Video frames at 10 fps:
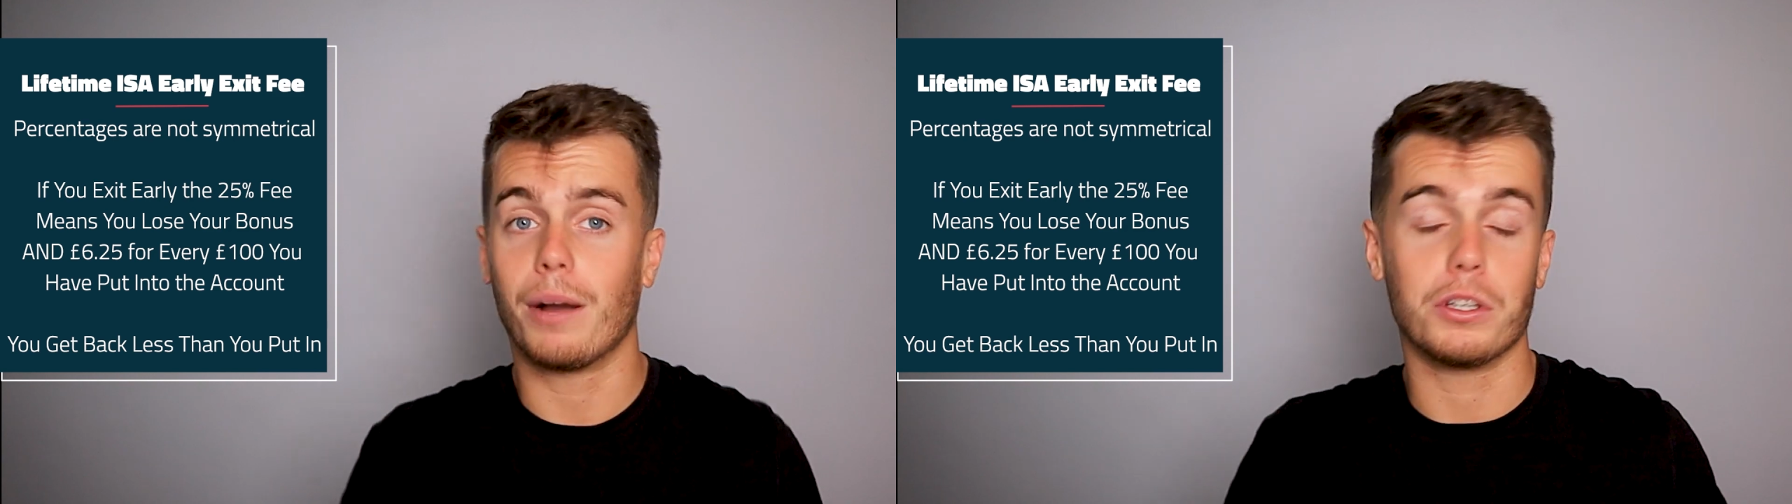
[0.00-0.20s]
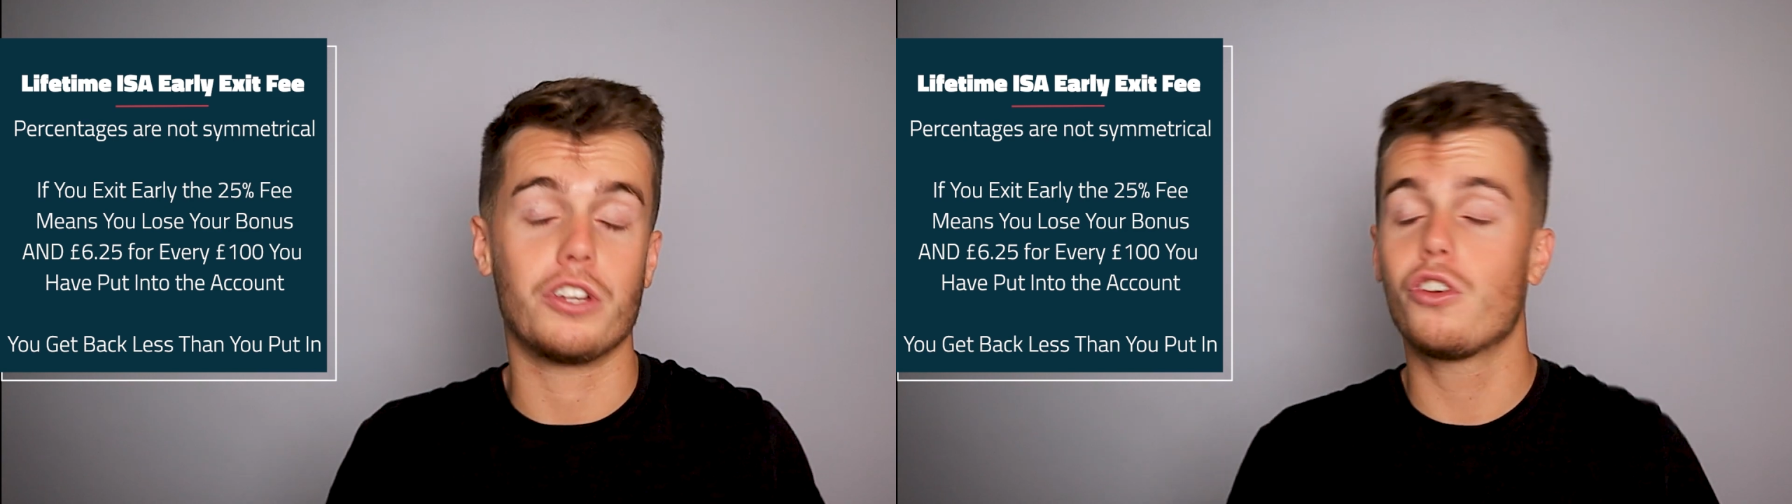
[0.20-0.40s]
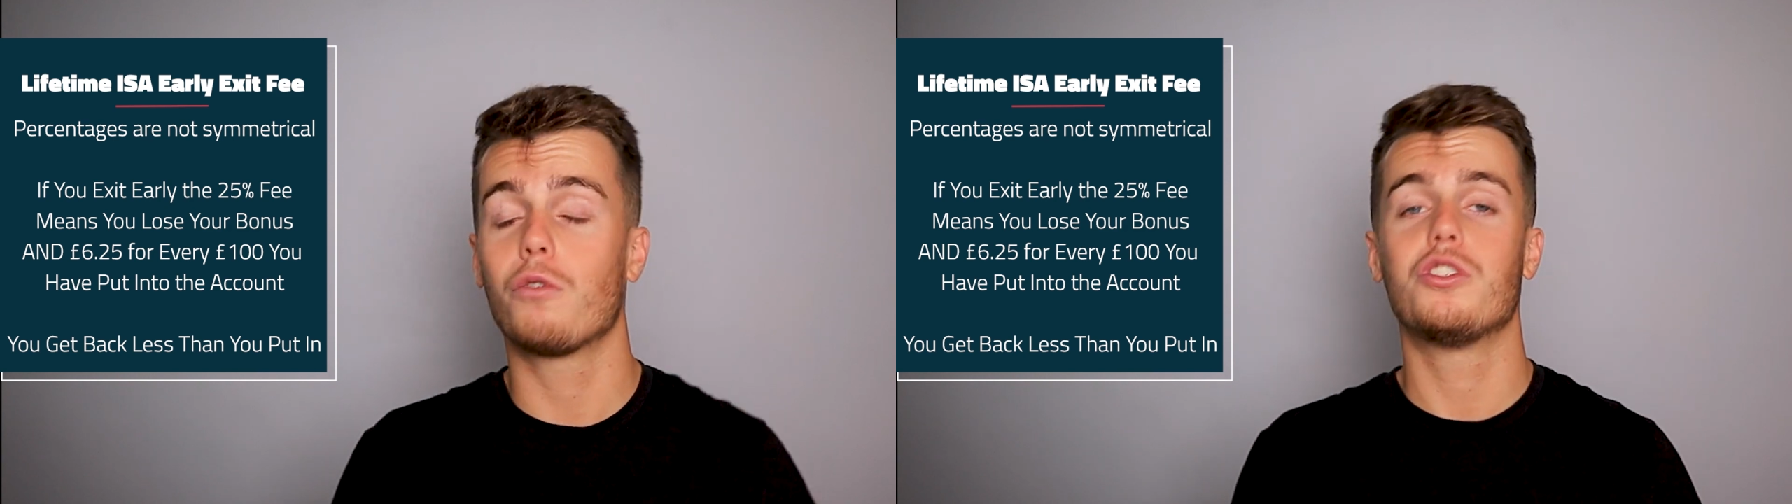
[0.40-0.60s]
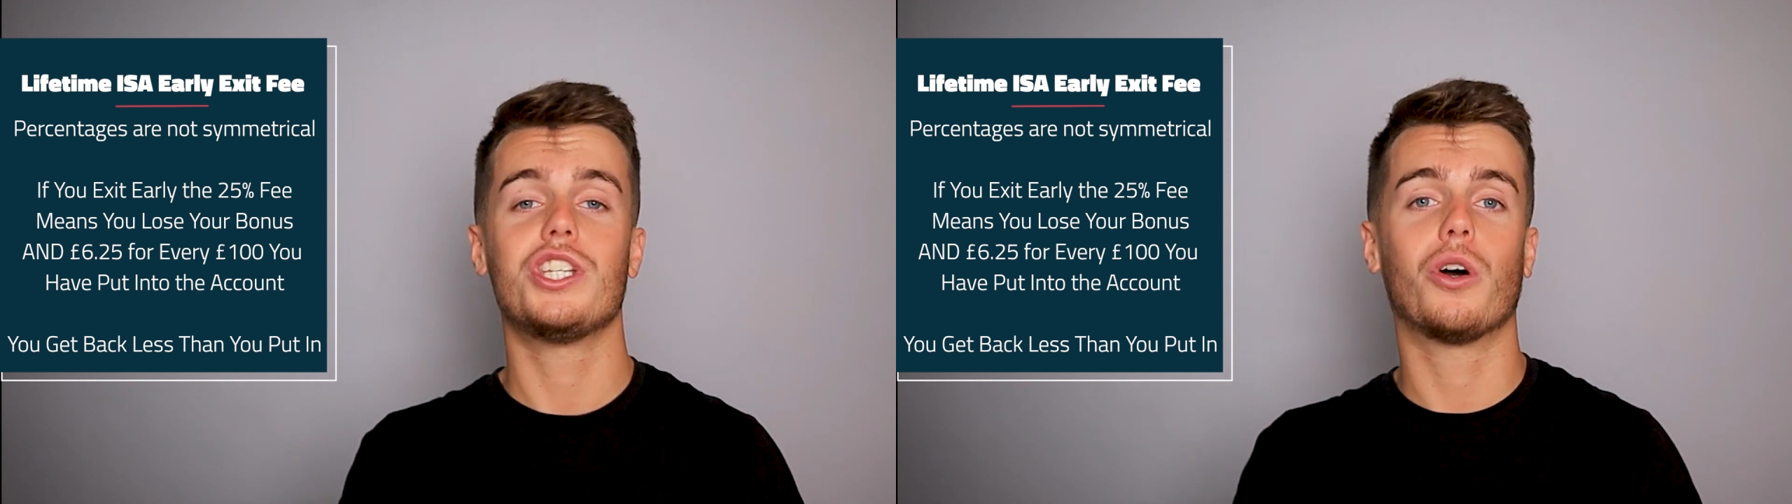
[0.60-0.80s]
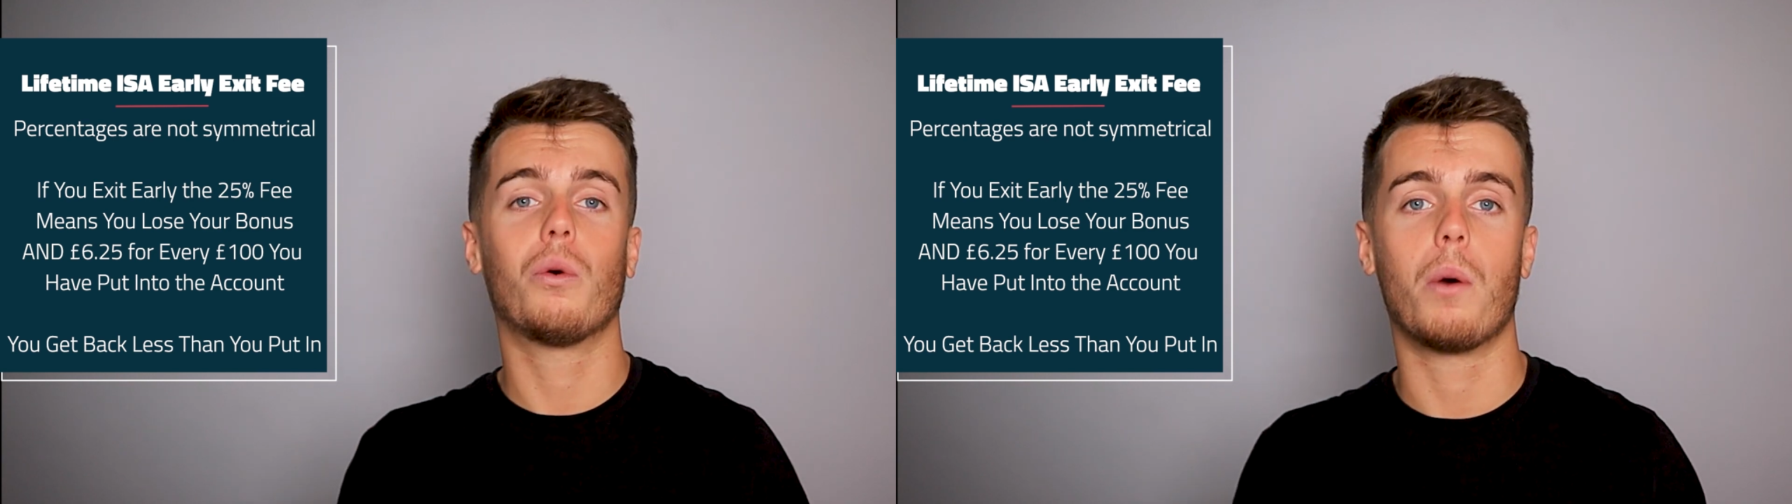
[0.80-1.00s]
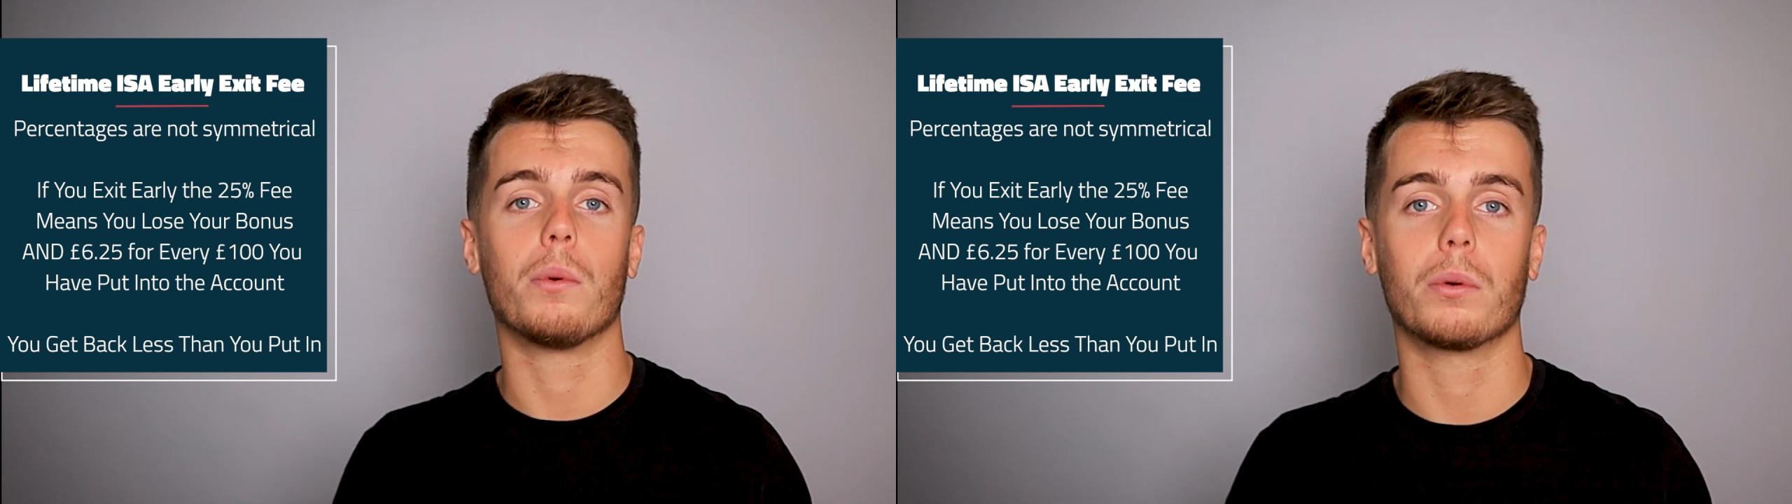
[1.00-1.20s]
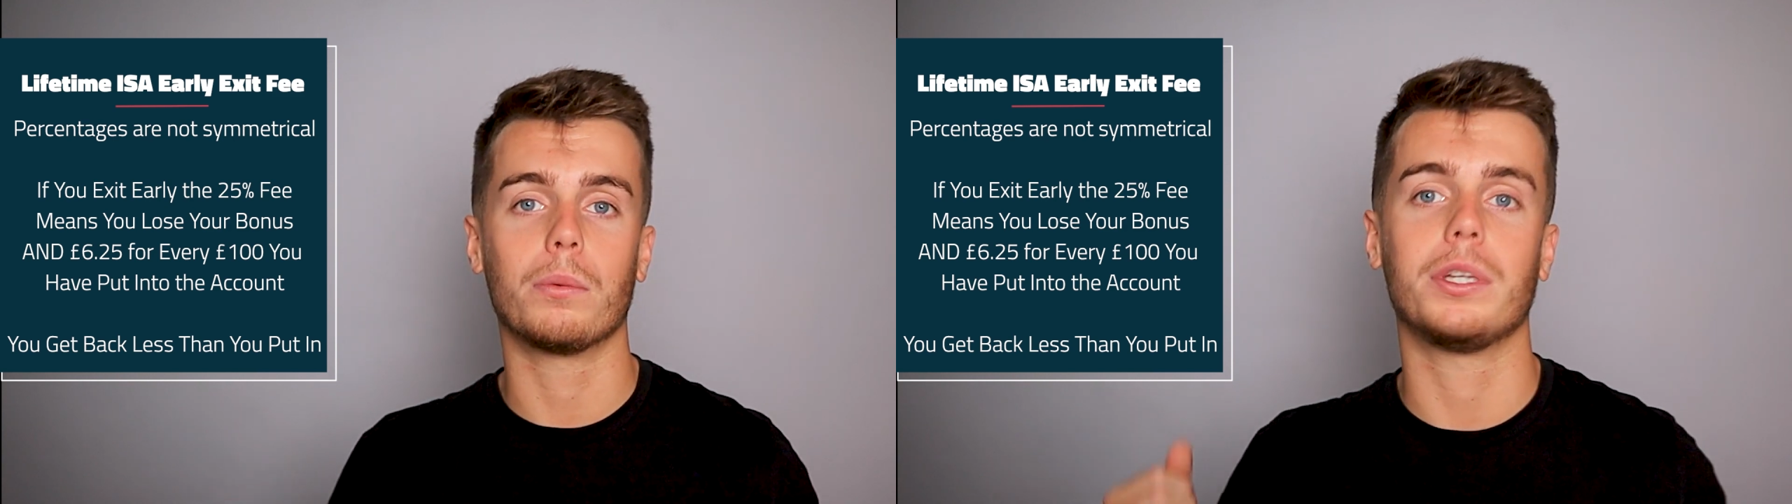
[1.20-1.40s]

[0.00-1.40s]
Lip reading: which is obviously not what we want